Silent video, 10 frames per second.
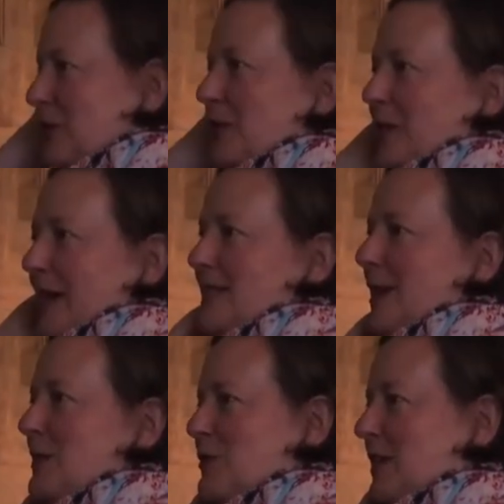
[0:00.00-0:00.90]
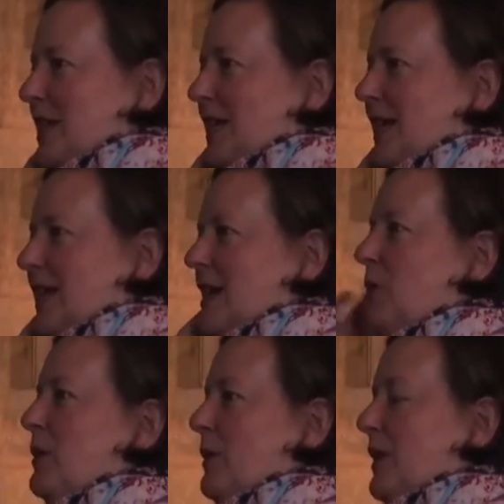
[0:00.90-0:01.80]
of the grants I was reading, and yet
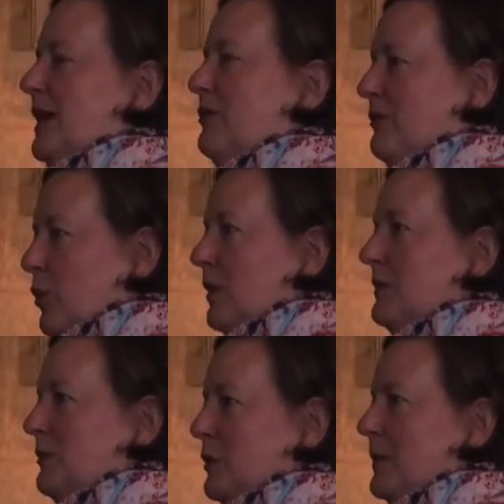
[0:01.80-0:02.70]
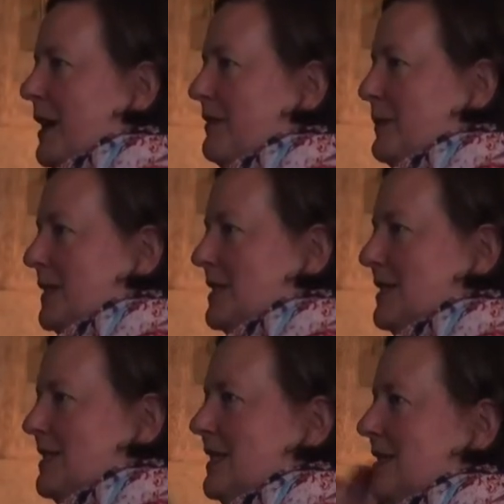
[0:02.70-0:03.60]
we, we had formed a for profit
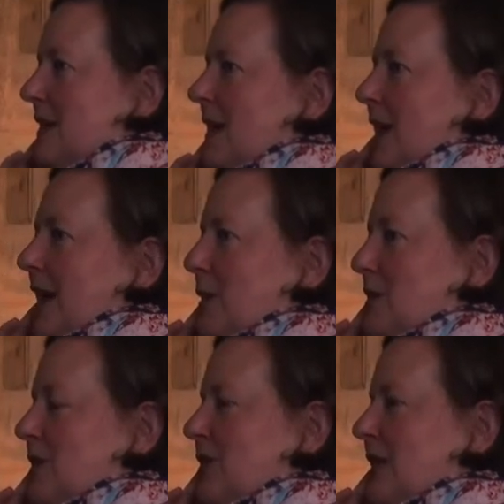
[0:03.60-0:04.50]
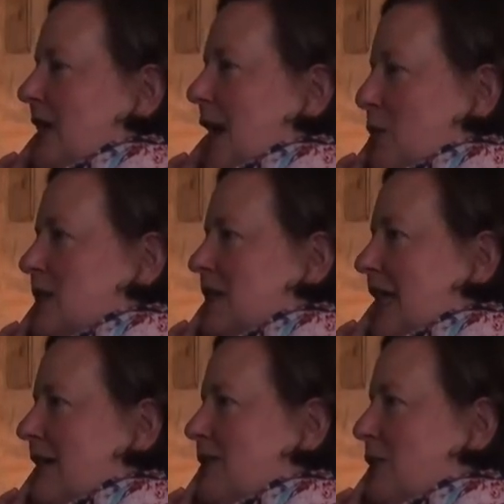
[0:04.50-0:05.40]
business, and, and I was learning that I wasn't
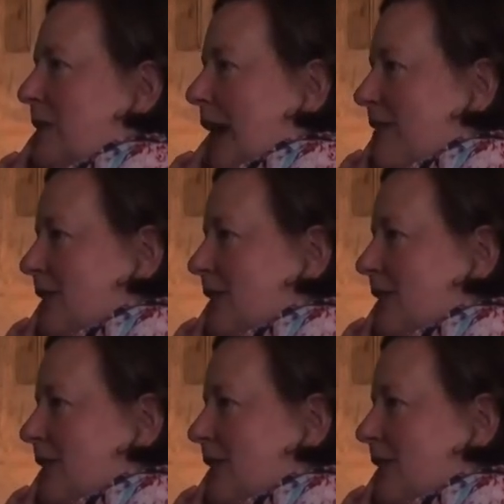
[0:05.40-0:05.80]
allowed to apply for